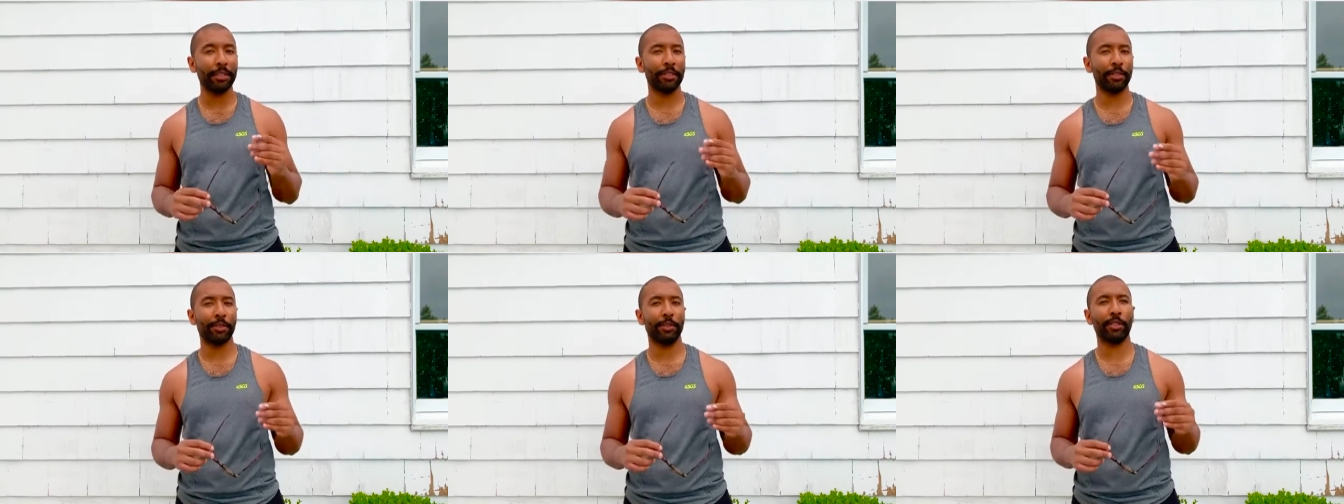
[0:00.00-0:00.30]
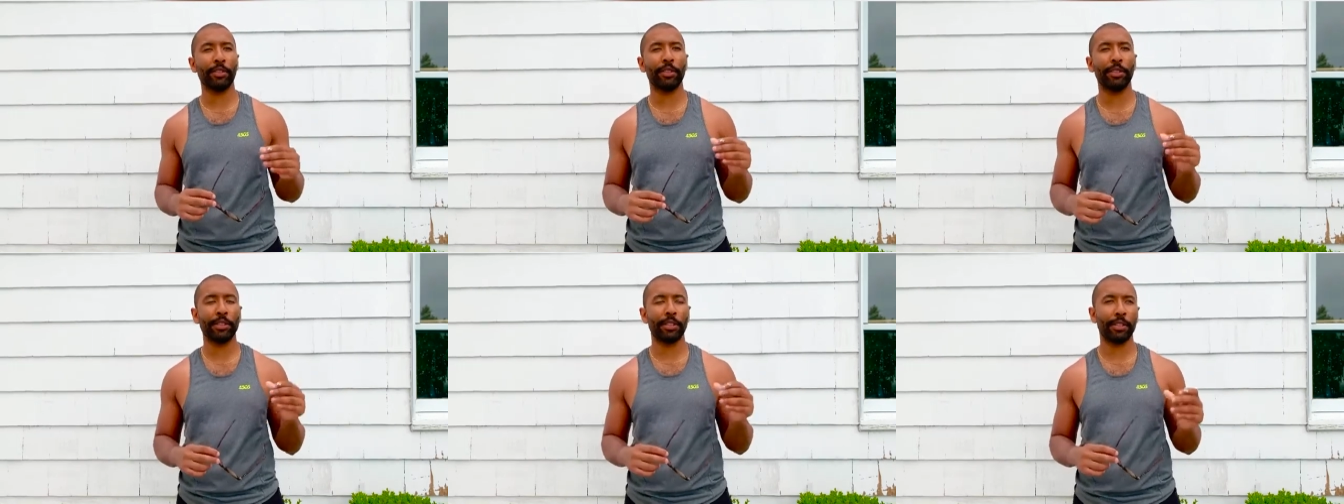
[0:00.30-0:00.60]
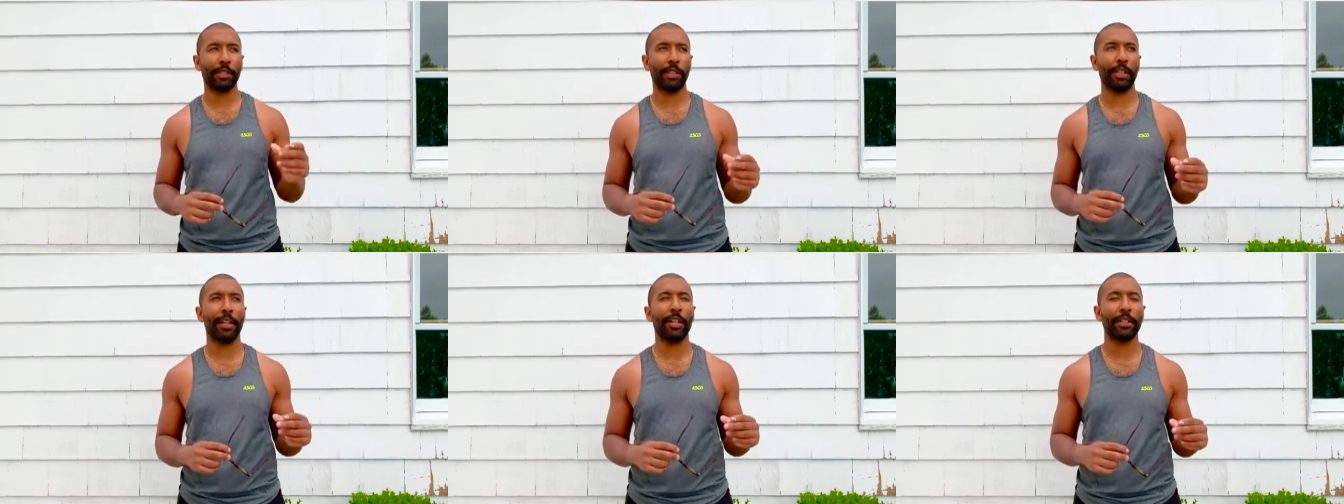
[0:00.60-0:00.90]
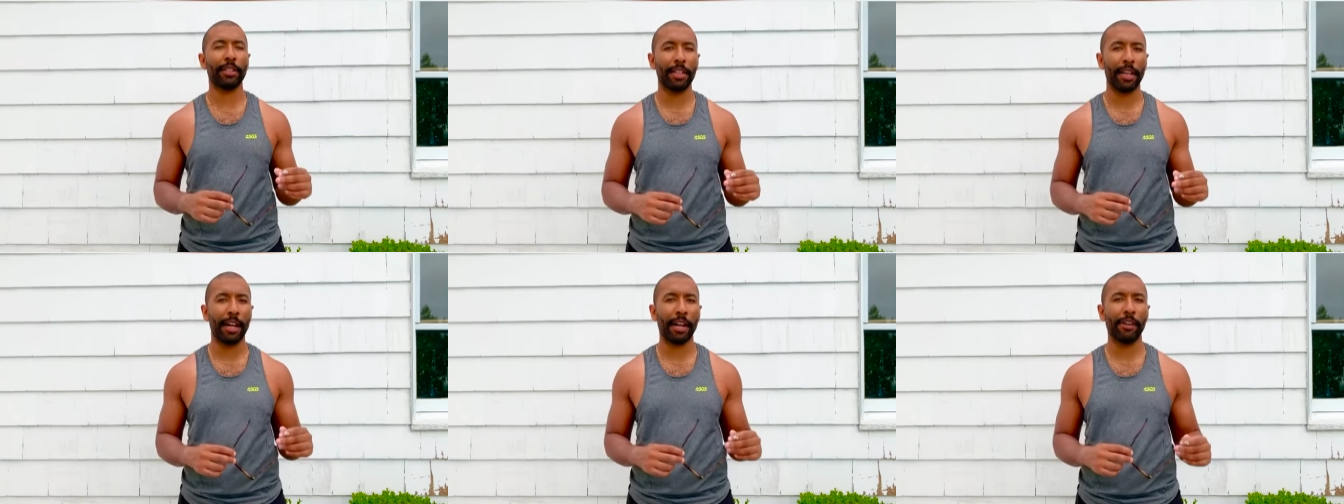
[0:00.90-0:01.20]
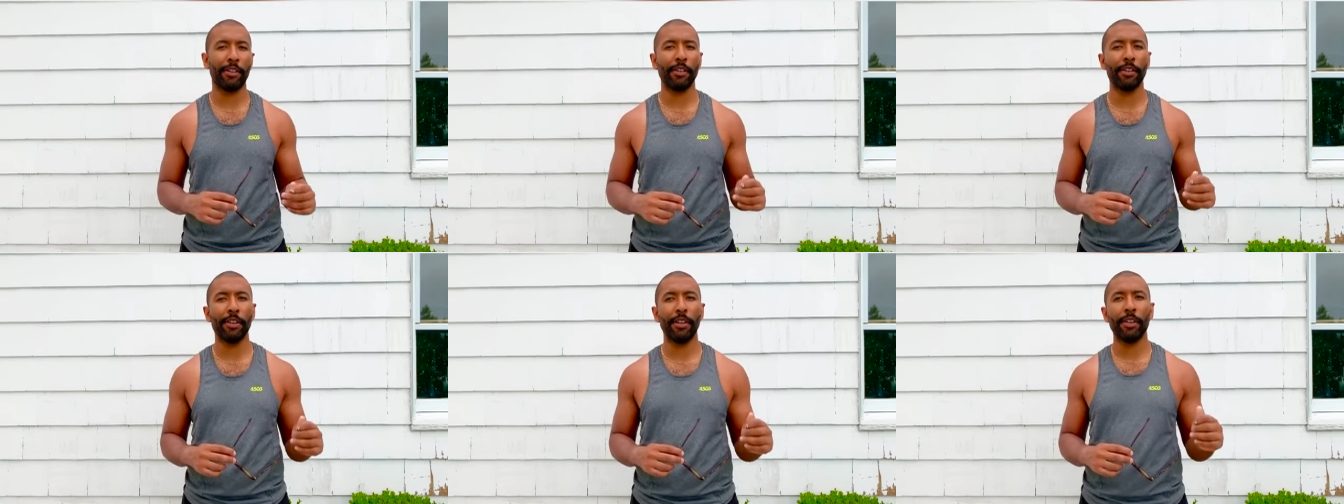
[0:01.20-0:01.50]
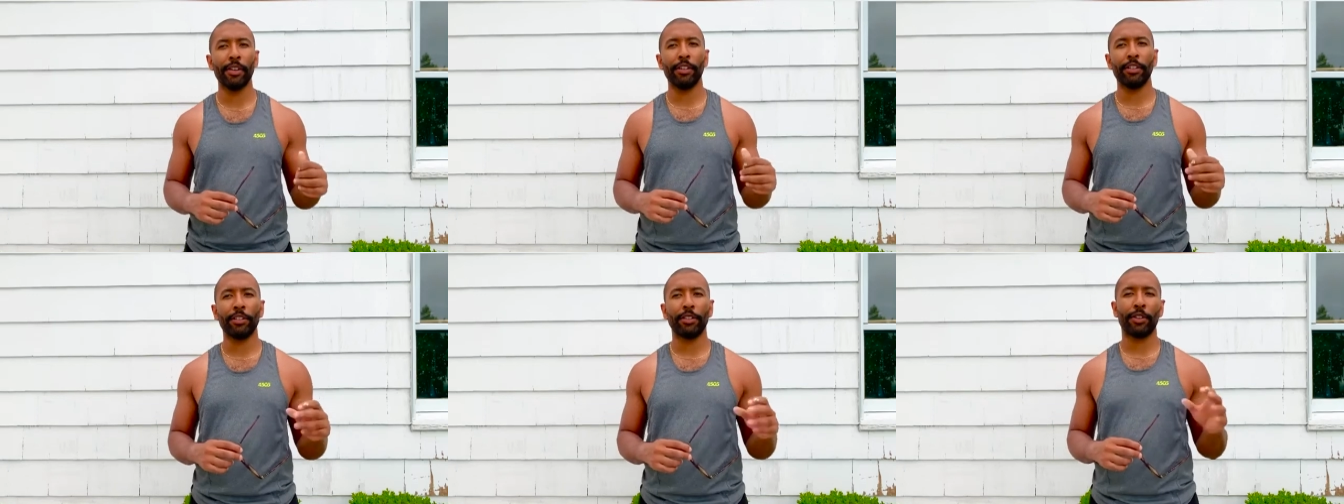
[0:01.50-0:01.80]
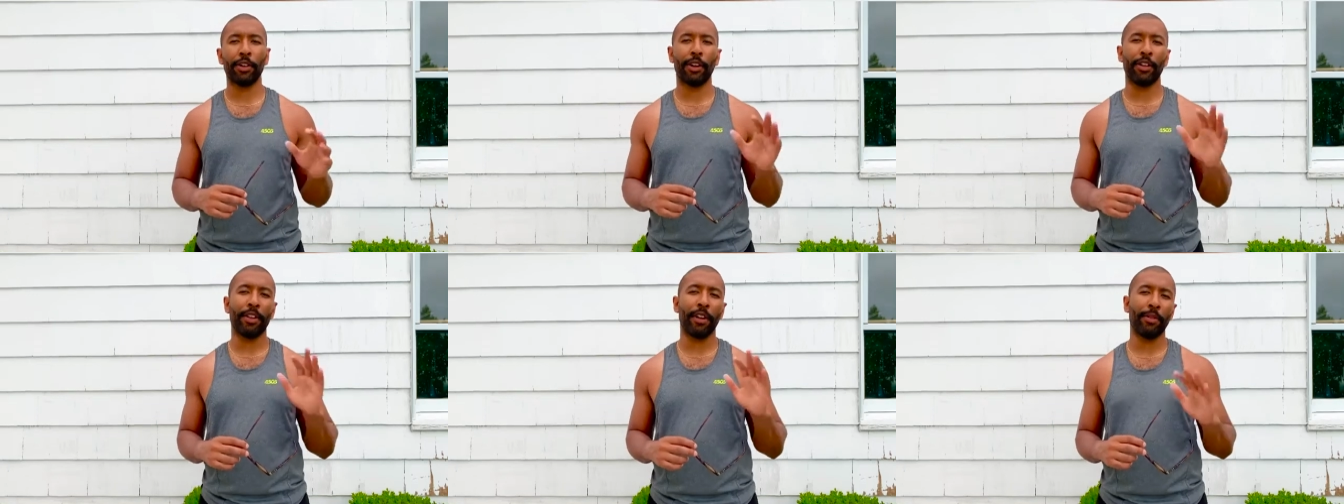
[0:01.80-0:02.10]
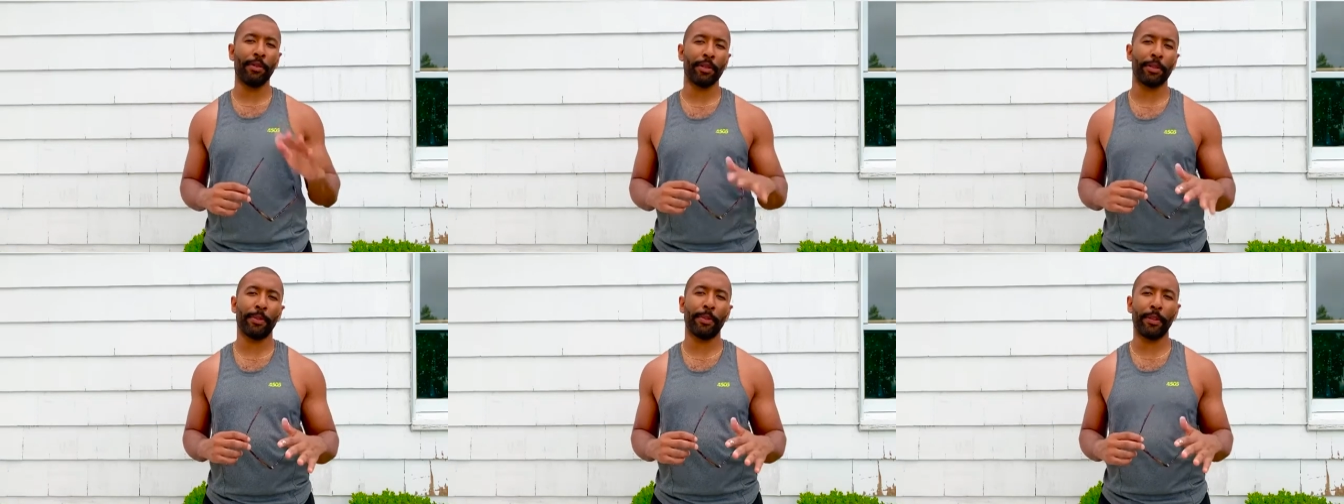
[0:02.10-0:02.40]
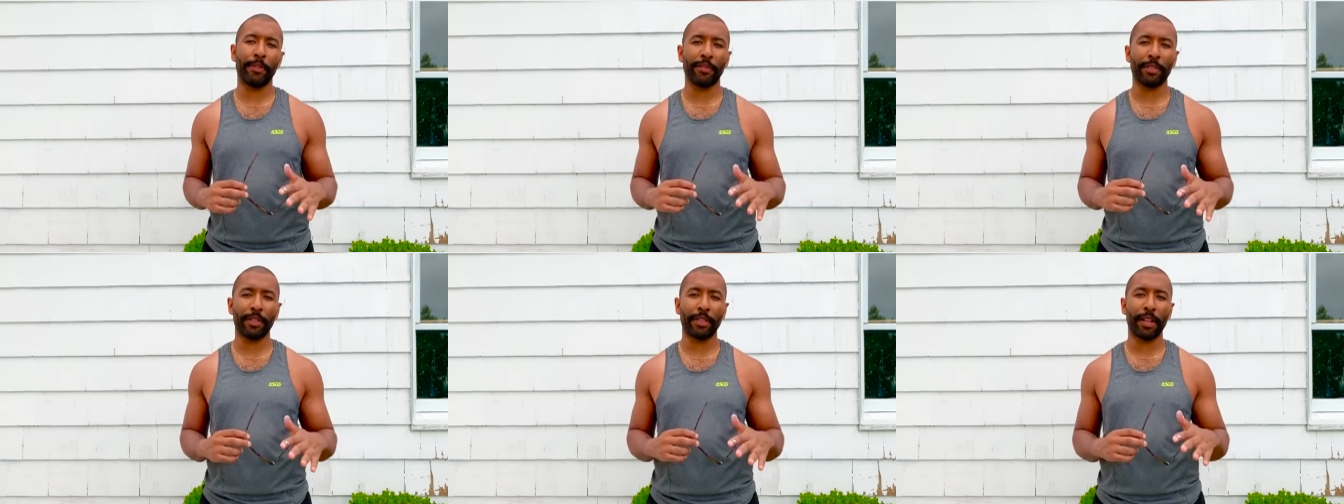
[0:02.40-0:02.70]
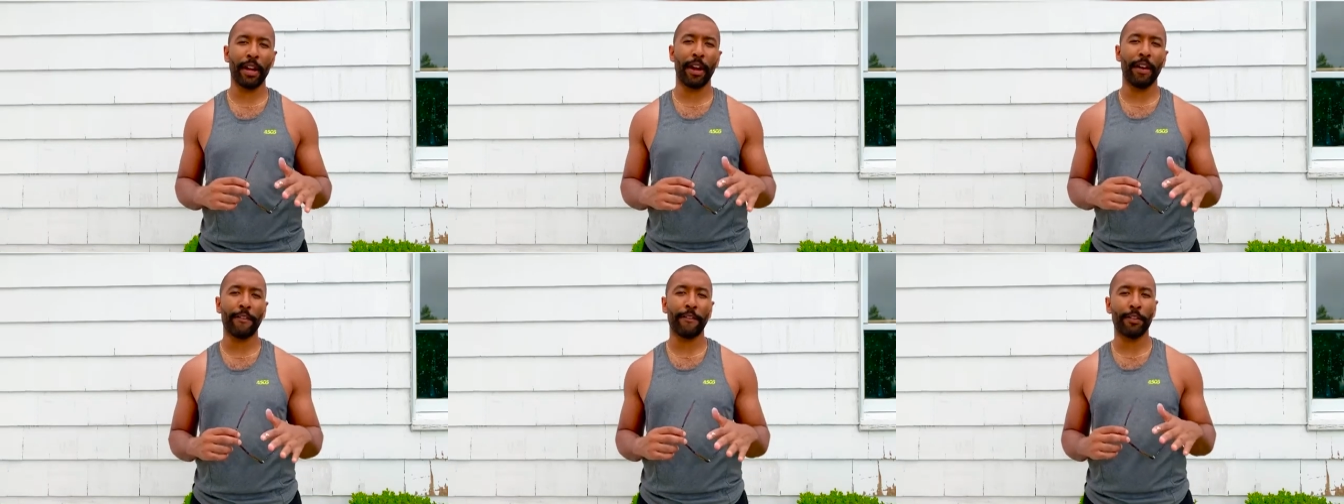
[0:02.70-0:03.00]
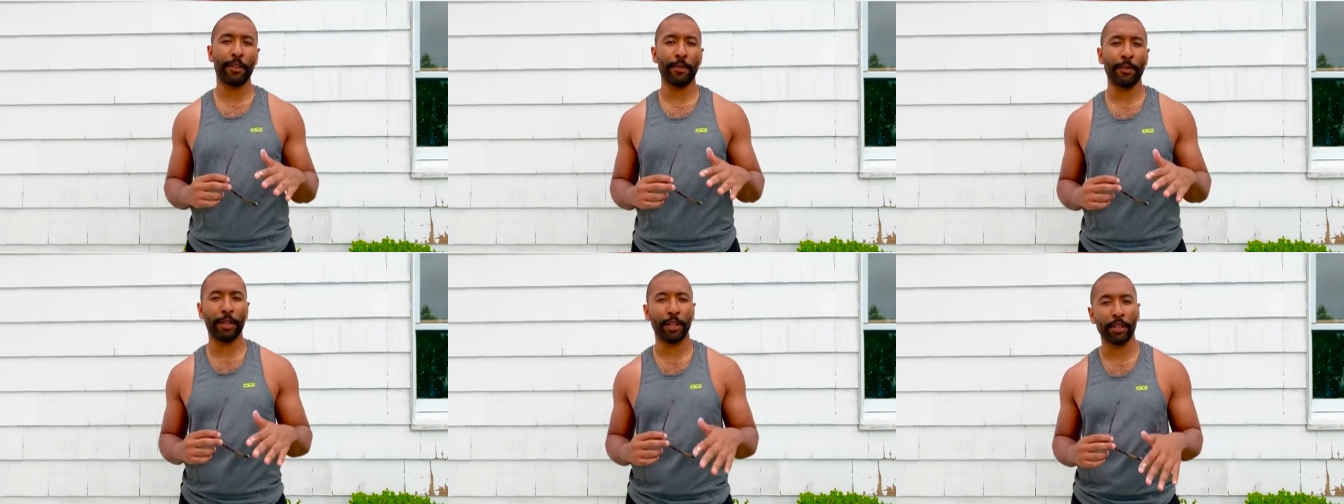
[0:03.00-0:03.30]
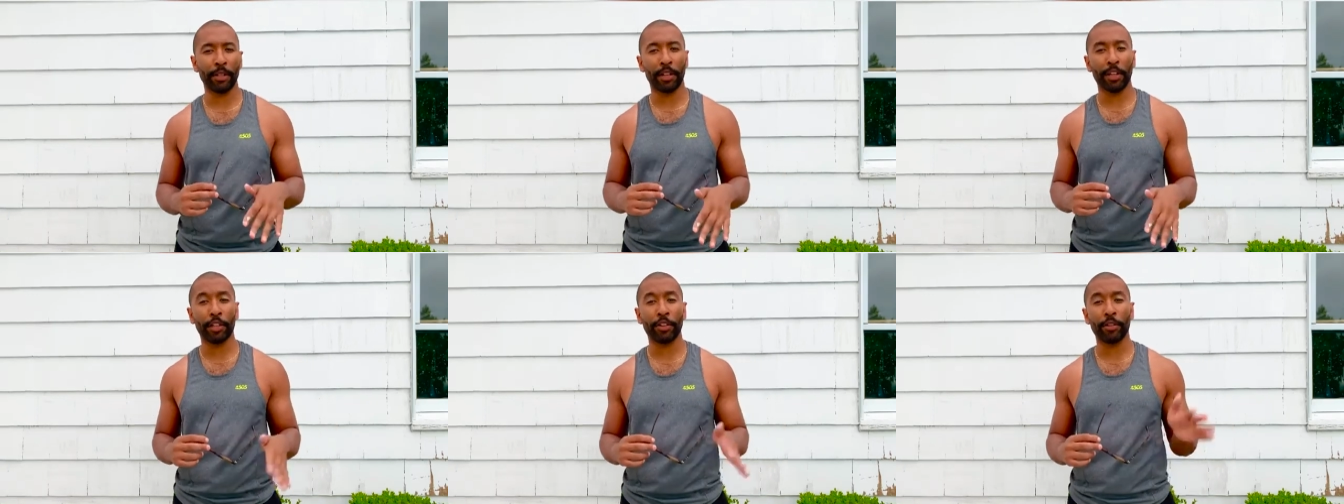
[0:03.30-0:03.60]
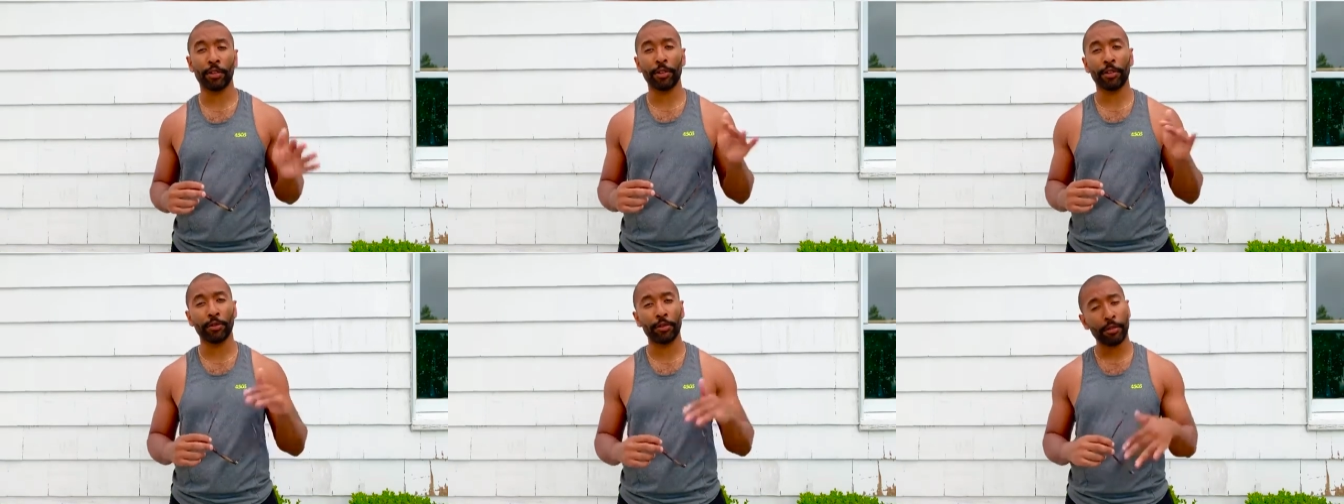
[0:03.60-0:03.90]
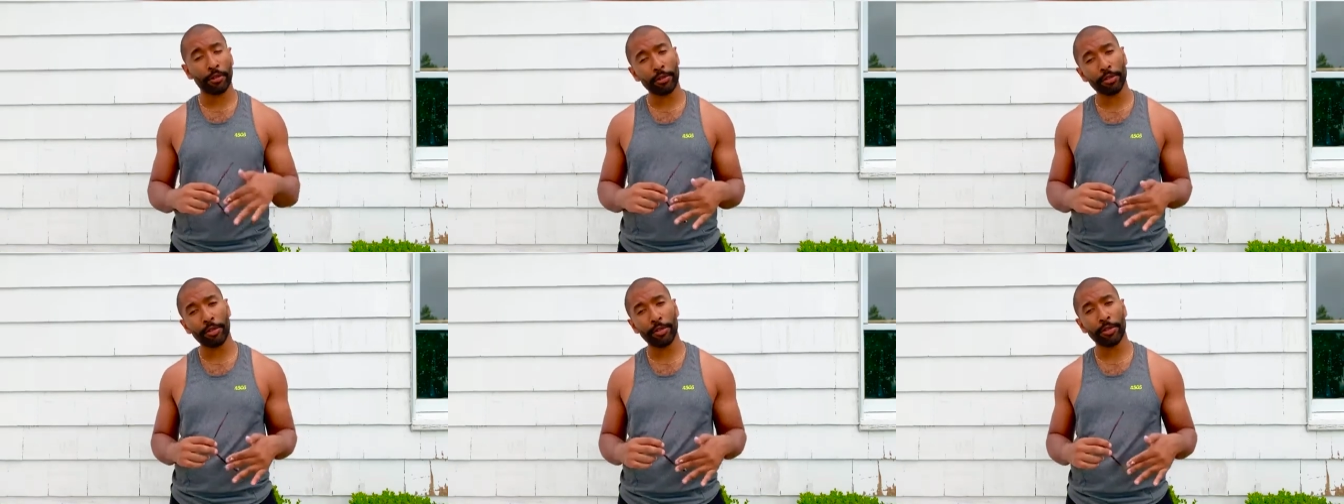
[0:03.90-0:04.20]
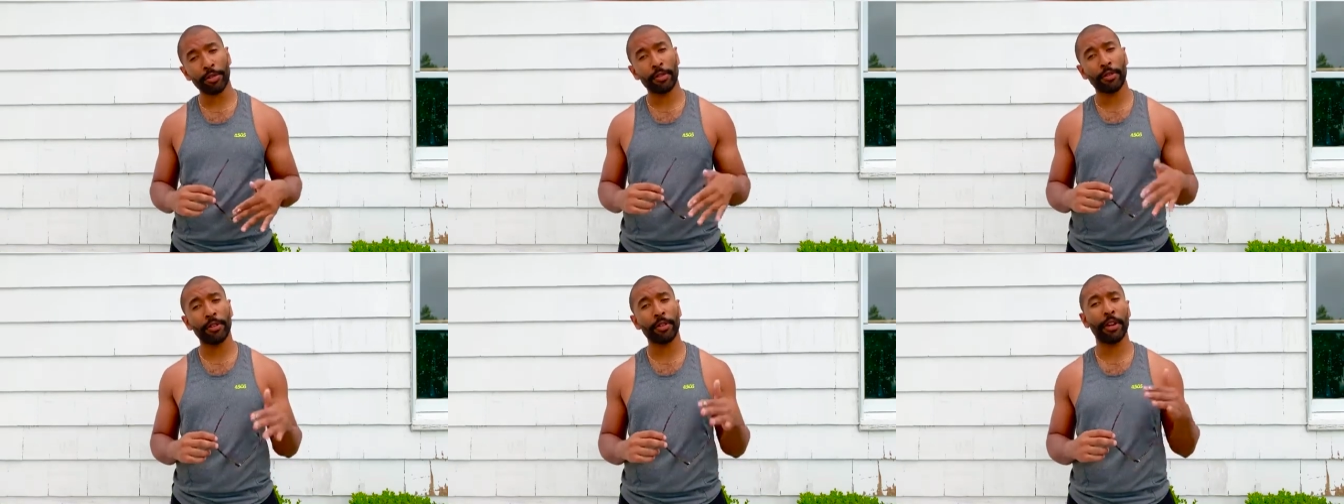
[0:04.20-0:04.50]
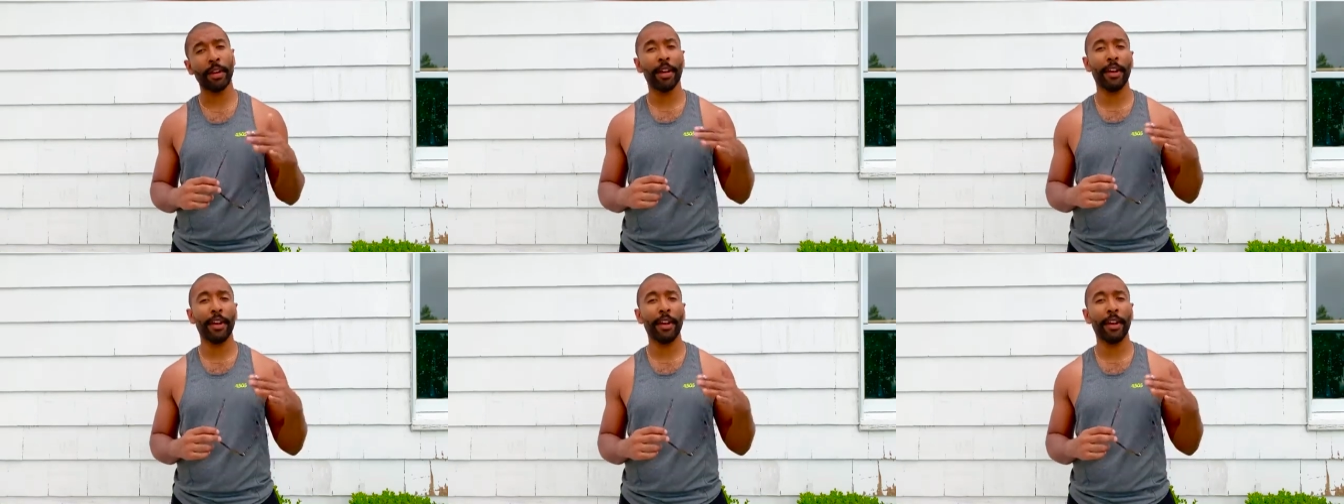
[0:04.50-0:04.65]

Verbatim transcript: So six o'clock now. So I thought it was the perfect time for me to like go to the grocery store,